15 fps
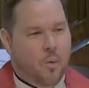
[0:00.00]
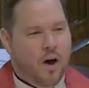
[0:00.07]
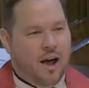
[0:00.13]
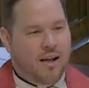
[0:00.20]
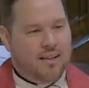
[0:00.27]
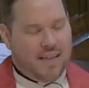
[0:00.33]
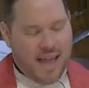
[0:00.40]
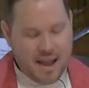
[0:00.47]

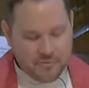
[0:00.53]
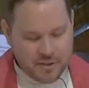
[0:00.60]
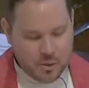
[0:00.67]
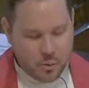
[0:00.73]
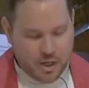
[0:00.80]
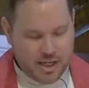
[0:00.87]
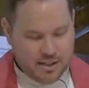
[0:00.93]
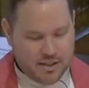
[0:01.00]
While
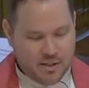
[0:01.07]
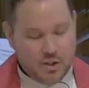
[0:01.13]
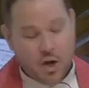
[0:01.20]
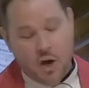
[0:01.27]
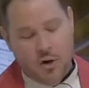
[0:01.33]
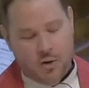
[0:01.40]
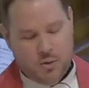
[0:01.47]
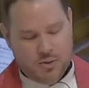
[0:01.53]
everyone
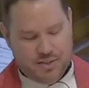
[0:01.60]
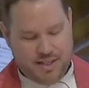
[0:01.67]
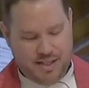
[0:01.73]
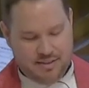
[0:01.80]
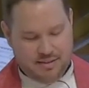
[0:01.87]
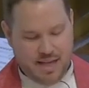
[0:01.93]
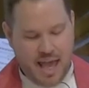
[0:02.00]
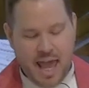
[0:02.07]
knows
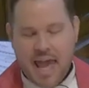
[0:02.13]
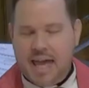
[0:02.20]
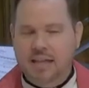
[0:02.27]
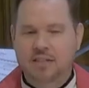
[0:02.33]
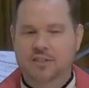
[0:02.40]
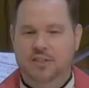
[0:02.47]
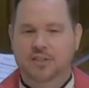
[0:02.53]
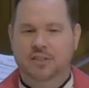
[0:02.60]
that
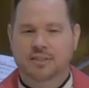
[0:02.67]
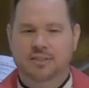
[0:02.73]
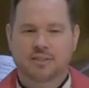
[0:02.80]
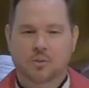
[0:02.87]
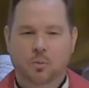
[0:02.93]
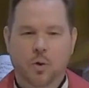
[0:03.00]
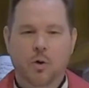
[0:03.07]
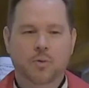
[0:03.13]
Handel
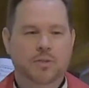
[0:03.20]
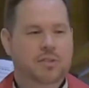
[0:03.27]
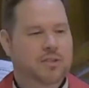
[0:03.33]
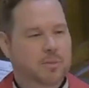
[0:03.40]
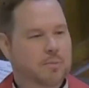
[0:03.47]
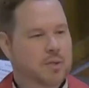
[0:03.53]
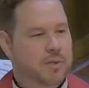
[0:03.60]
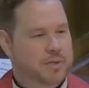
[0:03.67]
wrote
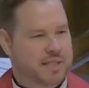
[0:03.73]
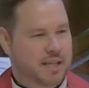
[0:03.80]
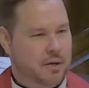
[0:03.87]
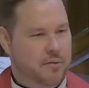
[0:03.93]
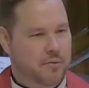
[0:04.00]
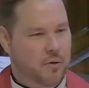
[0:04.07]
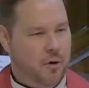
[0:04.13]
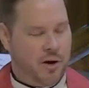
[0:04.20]
the music
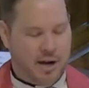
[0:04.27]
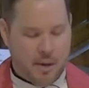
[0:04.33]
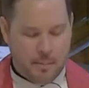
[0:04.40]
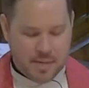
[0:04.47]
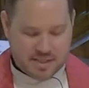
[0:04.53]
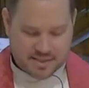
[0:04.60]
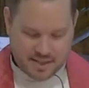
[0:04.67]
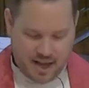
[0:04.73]
for
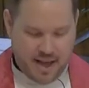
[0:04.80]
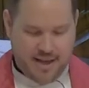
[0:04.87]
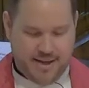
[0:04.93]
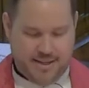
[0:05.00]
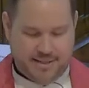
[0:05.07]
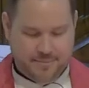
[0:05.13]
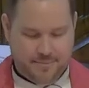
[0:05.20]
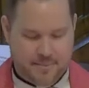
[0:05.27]

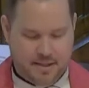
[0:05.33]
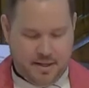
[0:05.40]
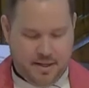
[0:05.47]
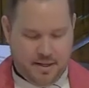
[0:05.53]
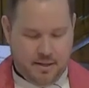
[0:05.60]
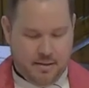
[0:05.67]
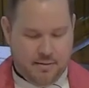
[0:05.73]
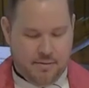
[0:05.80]
Messiah,
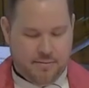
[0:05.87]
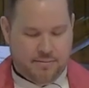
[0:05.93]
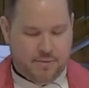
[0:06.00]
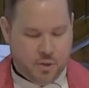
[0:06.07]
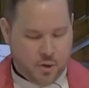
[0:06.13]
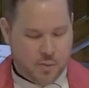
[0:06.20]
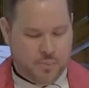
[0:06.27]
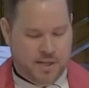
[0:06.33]

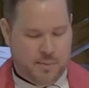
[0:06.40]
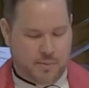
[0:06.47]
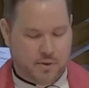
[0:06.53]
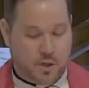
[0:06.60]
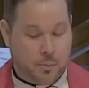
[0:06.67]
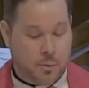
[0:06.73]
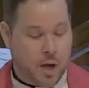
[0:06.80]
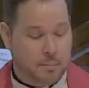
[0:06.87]
fewer people
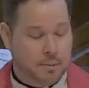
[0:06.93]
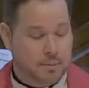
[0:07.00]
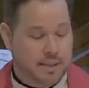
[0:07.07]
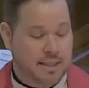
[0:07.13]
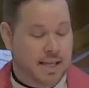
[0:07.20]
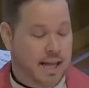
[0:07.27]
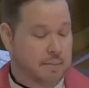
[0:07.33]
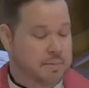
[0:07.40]
could
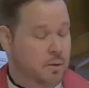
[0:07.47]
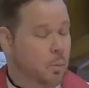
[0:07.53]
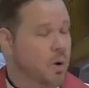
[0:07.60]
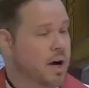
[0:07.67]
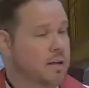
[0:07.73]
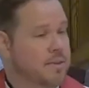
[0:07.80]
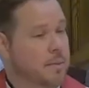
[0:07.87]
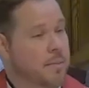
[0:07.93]
probably name
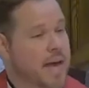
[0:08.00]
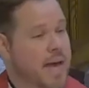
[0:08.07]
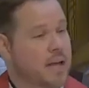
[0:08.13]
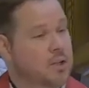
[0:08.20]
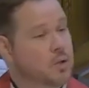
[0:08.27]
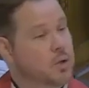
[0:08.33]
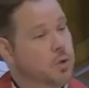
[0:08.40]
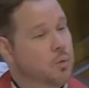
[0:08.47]
the
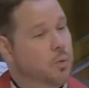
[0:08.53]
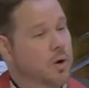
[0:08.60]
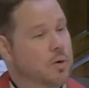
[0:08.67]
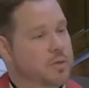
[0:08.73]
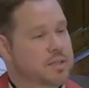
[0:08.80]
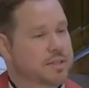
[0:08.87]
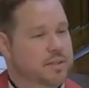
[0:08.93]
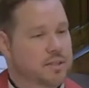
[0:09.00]
man who
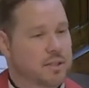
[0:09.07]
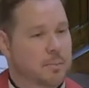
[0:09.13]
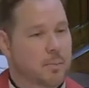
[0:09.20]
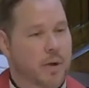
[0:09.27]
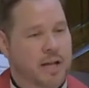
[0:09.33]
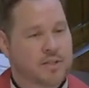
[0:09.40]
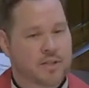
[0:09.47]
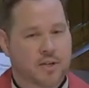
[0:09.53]
wrote the
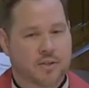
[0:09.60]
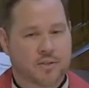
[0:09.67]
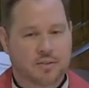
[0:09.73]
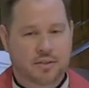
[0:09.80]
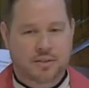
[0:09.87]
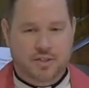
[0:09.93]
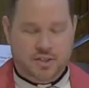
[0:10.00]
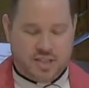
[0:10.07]
libretto,
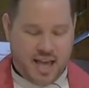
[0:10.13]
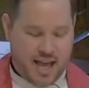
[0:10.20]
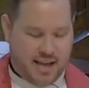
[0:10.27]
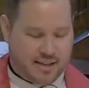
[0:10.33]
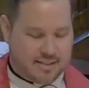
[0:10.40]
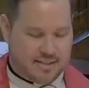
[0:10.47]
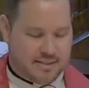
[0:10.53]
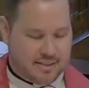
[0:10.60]
the
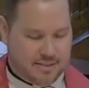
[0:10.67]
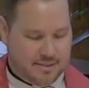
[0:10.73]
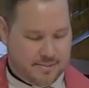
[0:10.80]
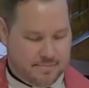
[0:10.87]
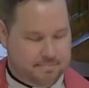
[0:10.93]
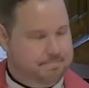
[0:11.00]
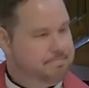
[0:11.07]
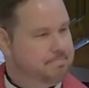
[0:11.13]
text.
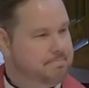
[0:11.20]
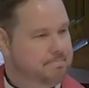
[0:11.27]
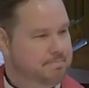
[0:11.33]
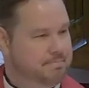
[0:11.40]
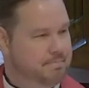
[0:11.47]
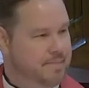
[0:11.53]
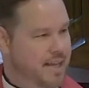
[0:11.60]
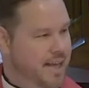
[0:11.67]

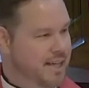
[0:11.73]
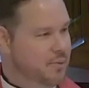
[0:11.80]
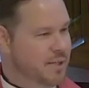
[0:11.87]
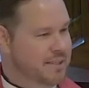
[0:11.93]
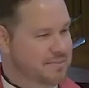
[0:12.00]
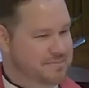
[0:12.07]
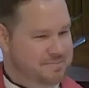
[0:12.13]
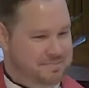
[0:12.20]

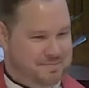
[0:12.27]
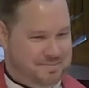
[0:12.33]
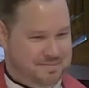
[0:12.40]
Anyone?